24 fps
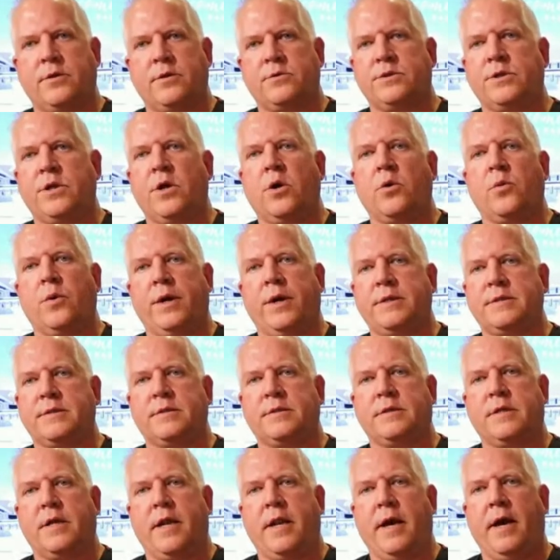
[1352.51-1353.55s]
There's no
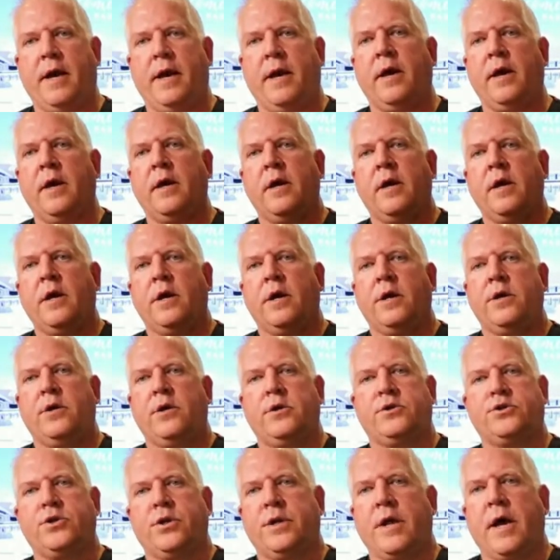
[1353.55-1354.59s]
reason today
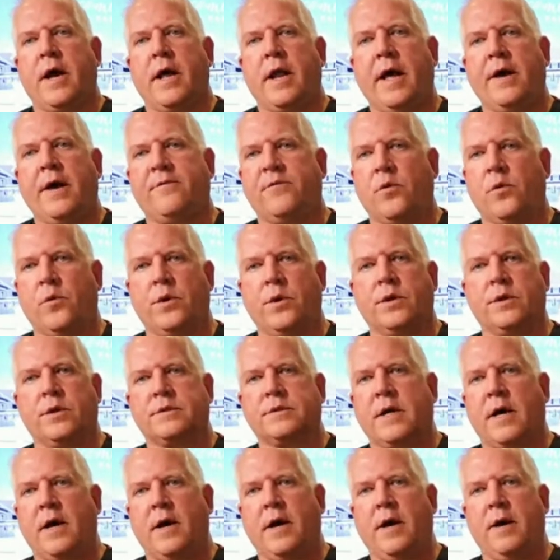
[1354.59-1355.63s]
you should not have a
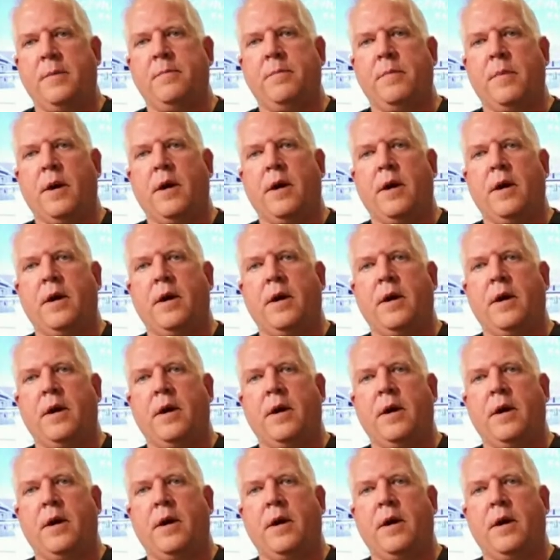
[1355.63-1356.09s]
real-time